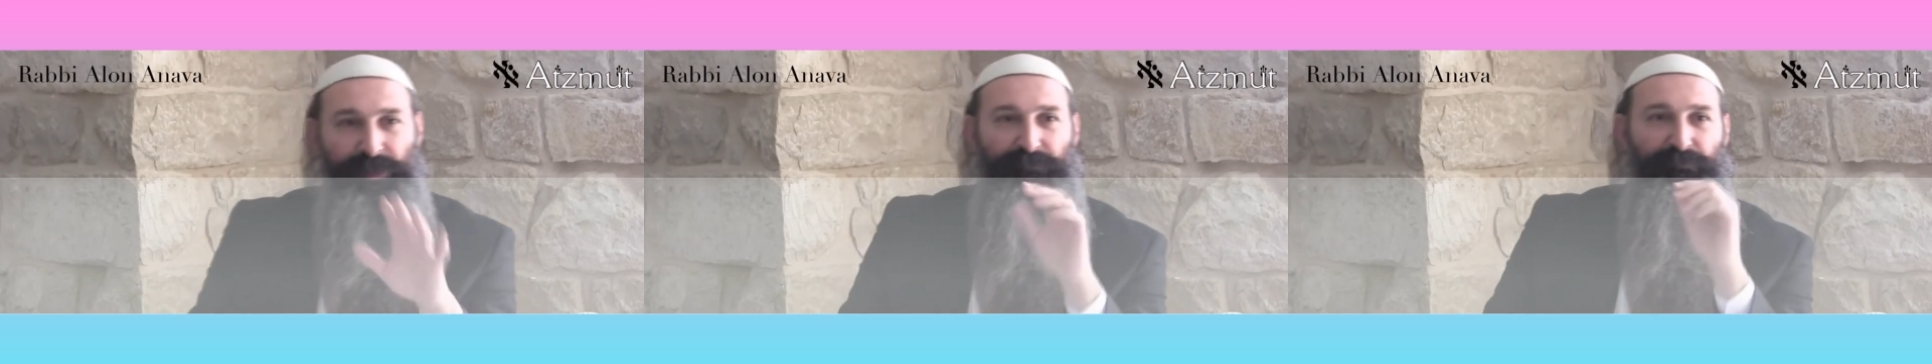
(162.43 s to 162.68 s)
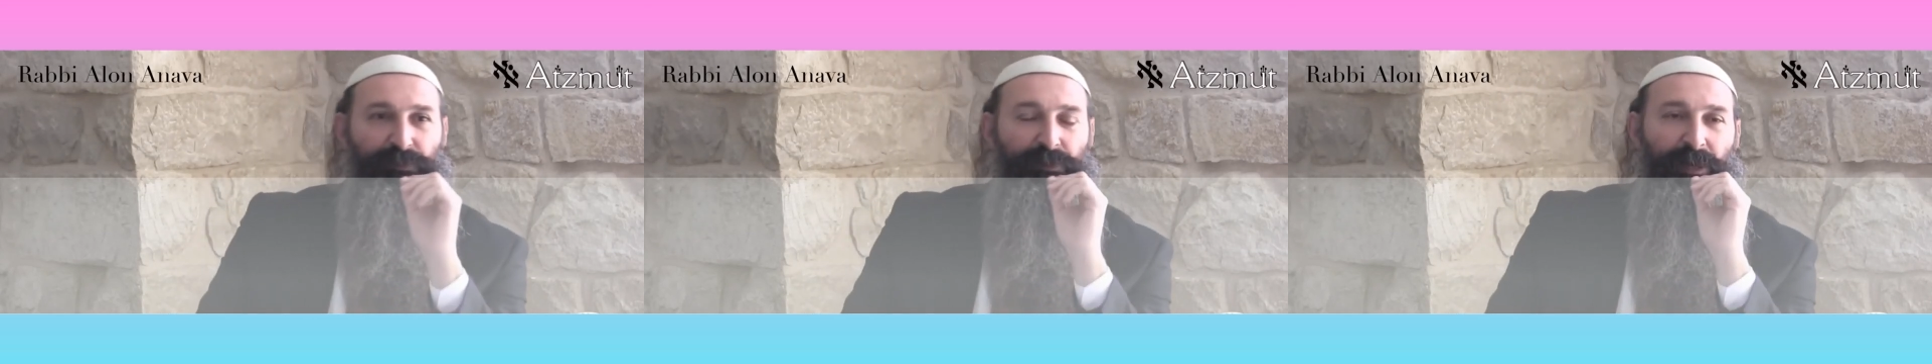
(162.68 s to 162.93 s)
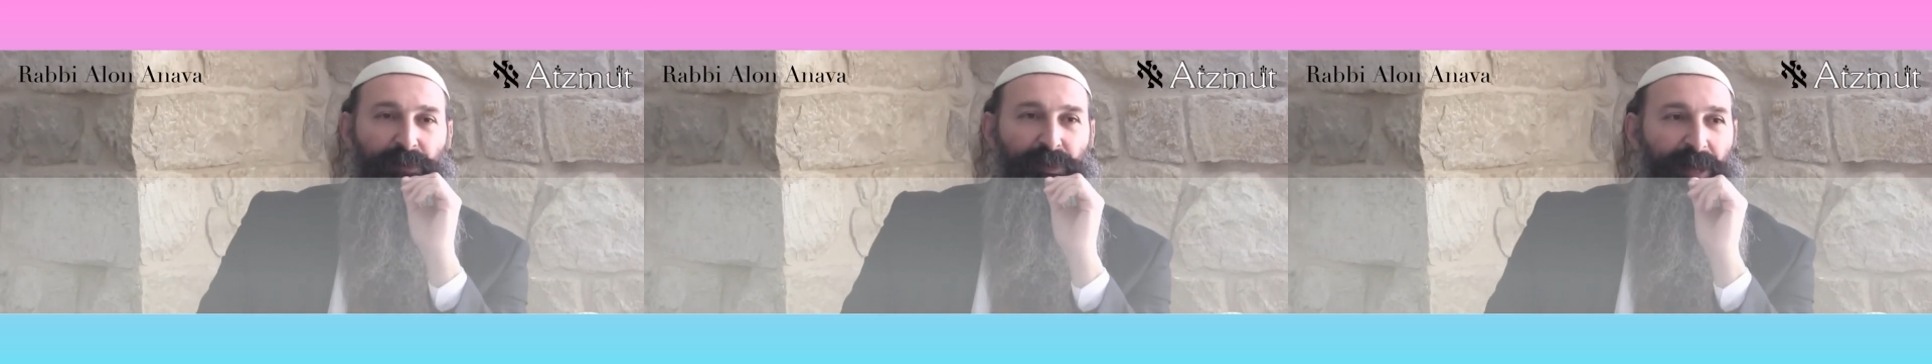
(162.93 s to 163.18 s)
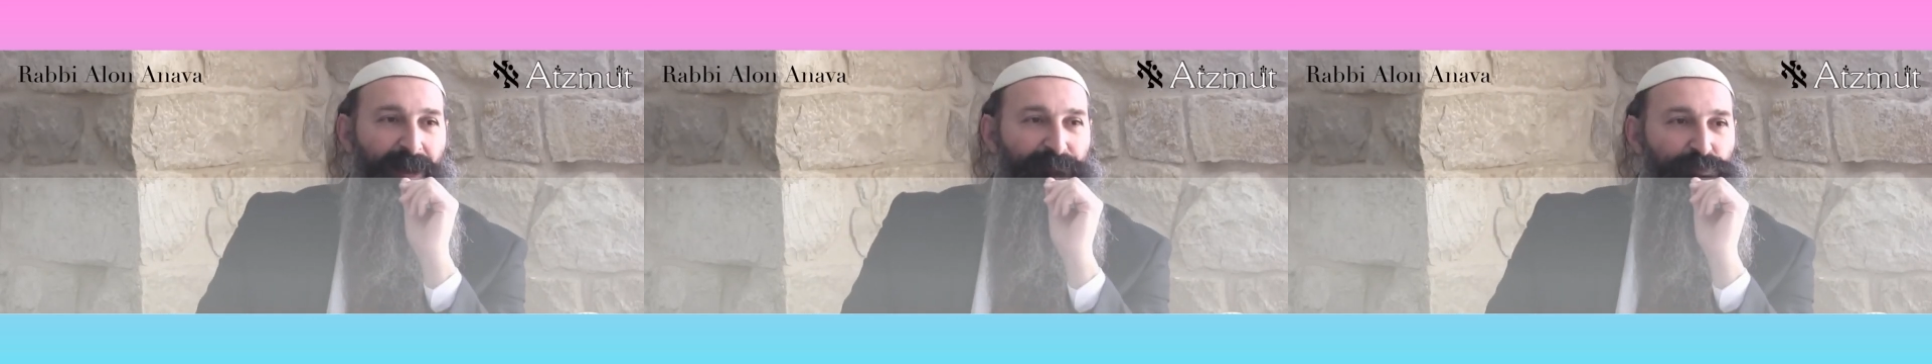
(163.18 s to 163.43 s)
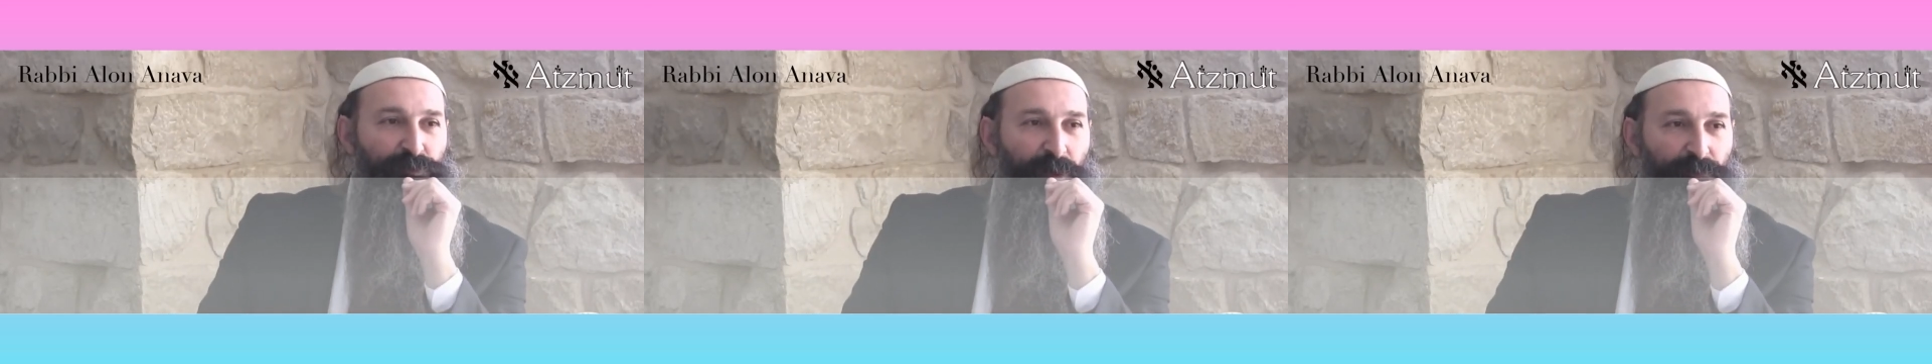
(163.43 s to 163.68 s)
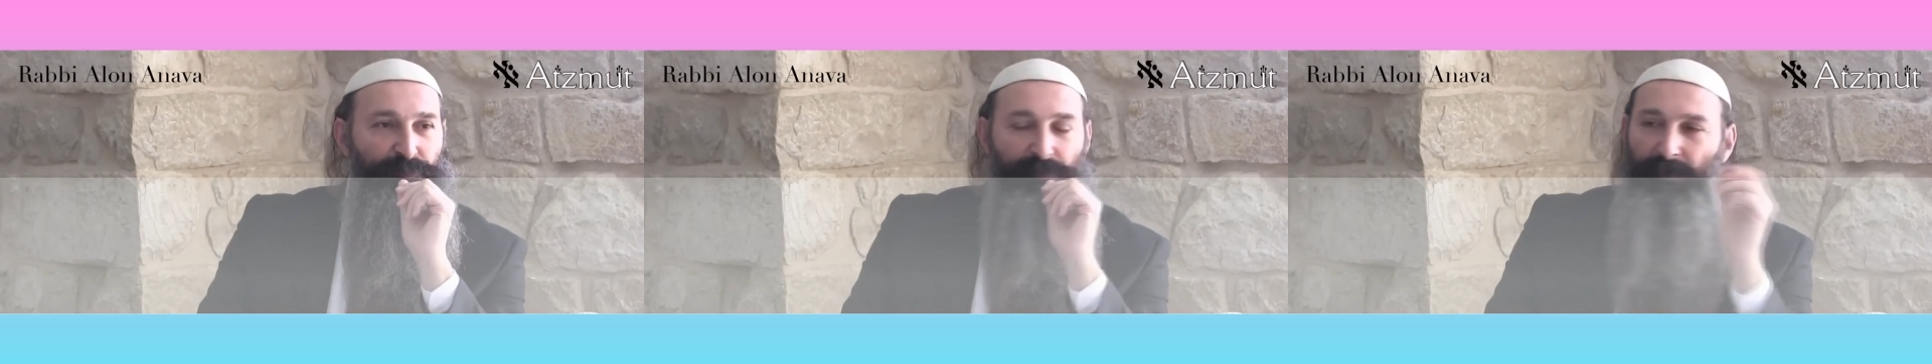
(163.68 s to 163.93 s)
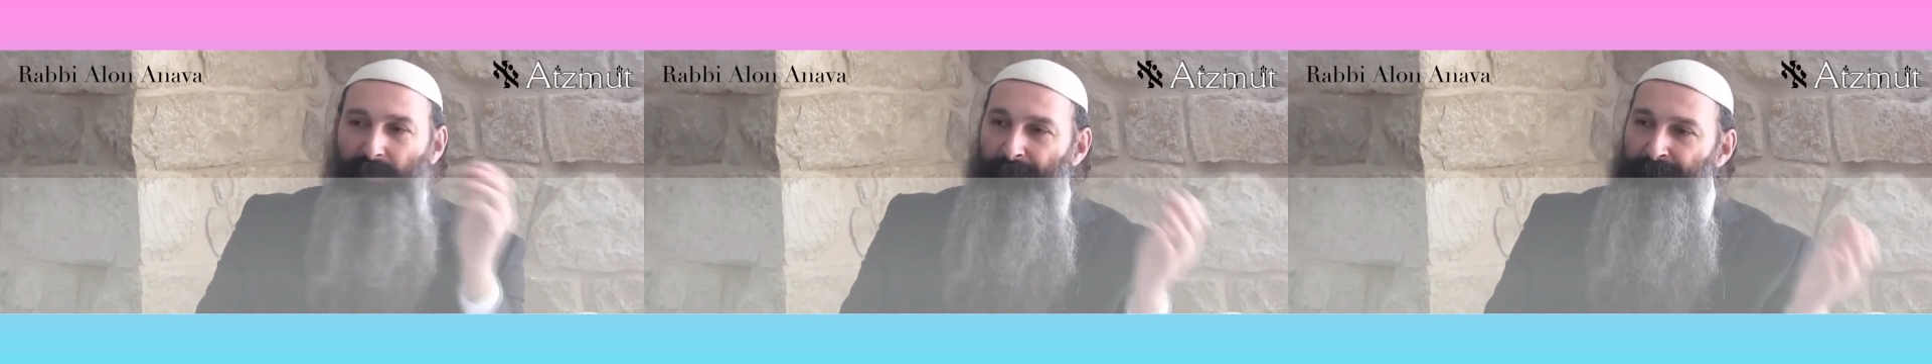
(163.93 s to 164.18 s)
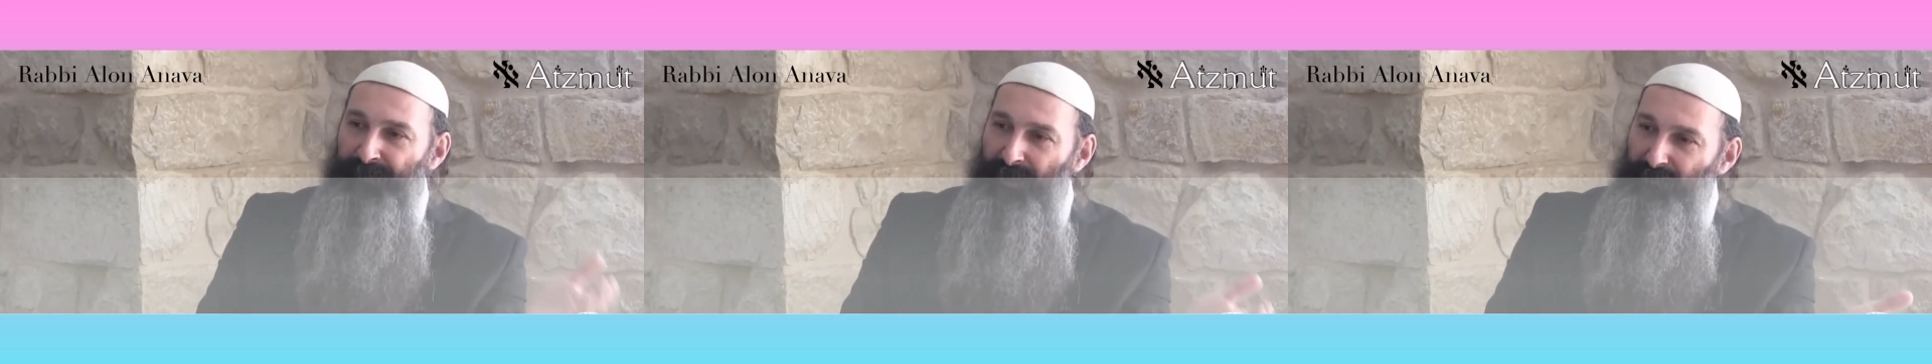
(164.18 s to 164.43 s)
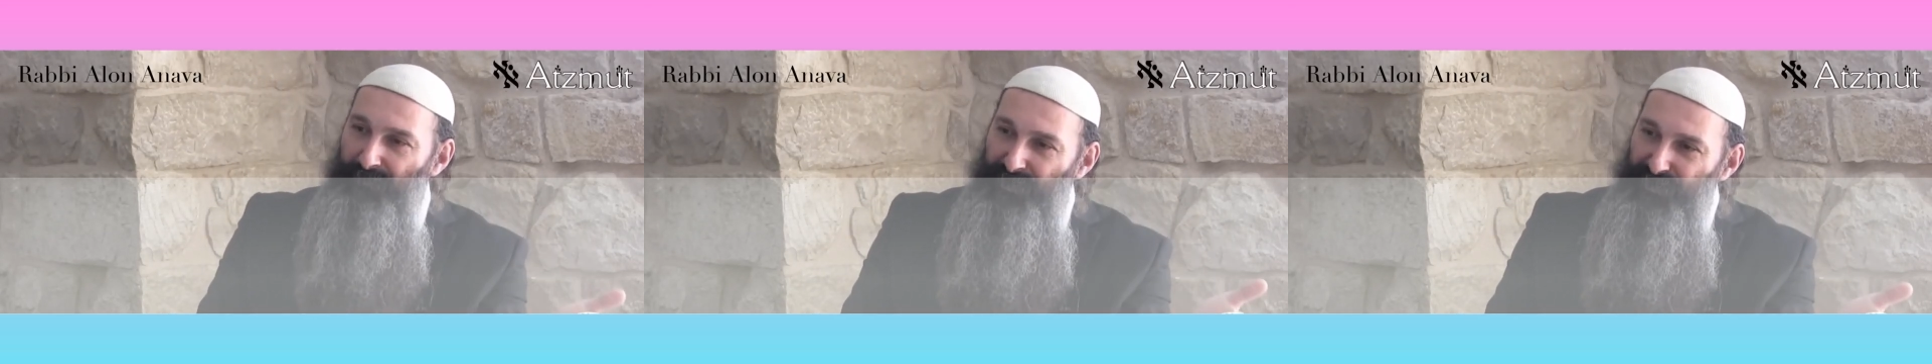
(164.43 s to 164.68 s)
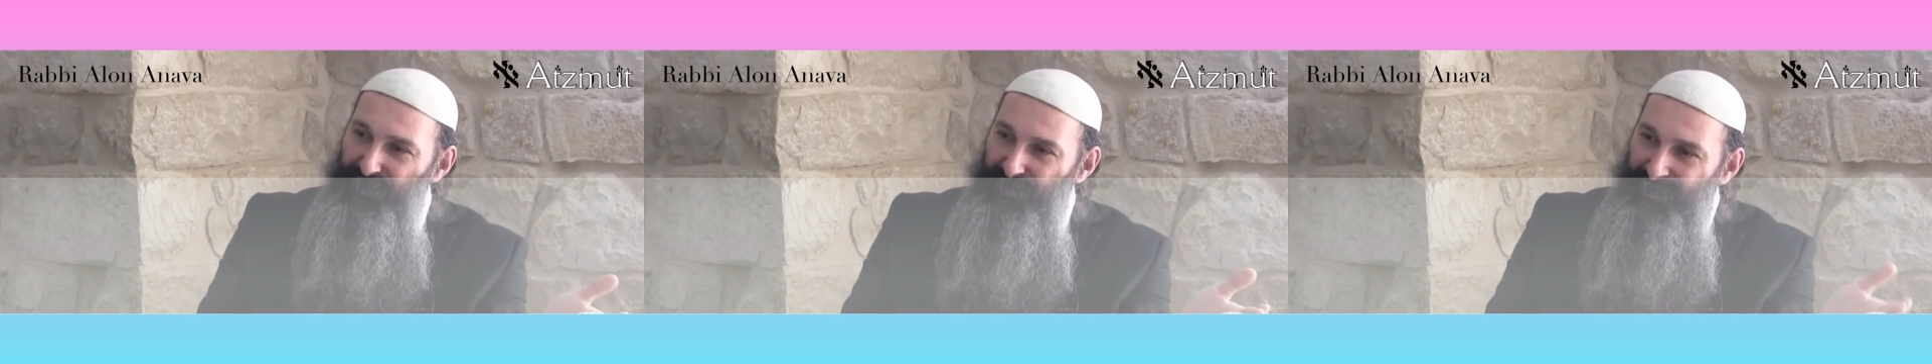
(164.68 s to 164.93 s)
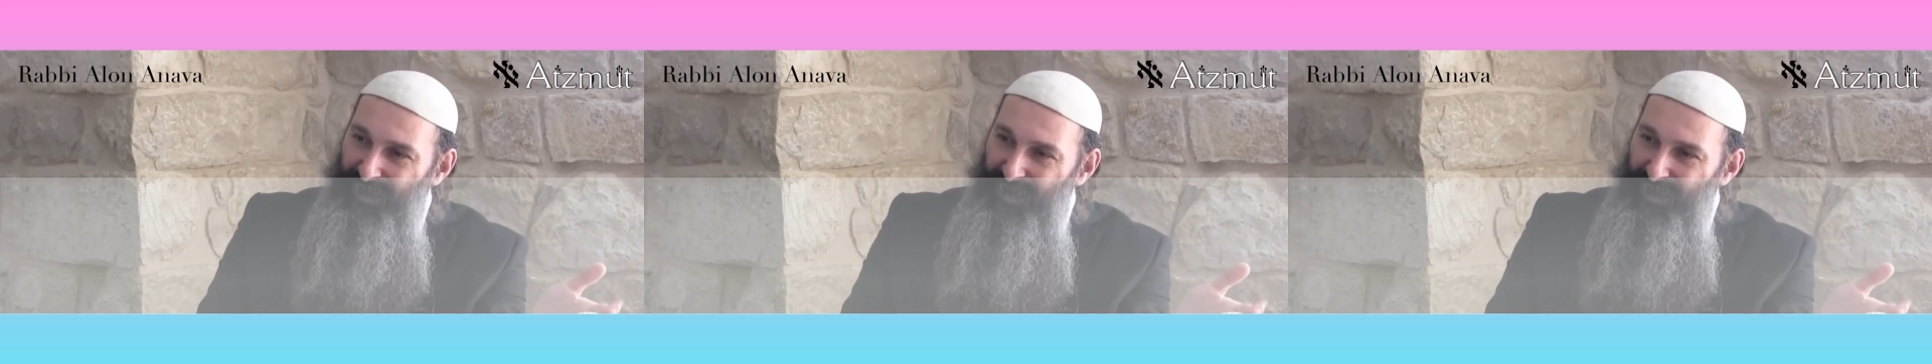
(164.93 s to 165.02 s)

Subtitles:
or whatever they'll have to go through. But the